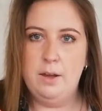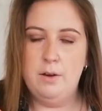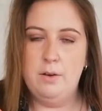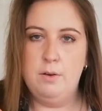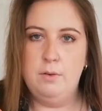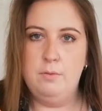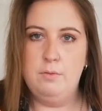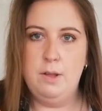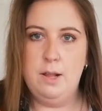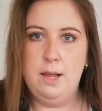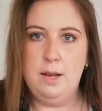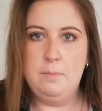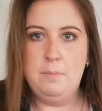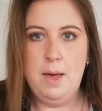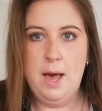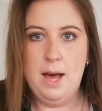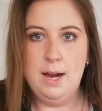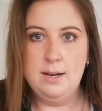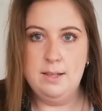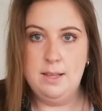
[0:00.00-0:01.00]
of like
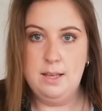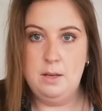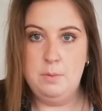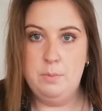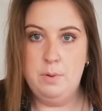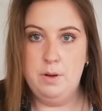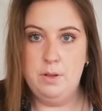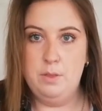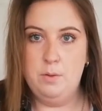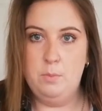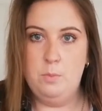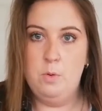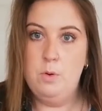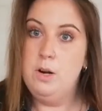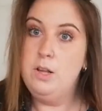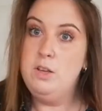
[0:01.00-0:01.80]
powder that you put in the water,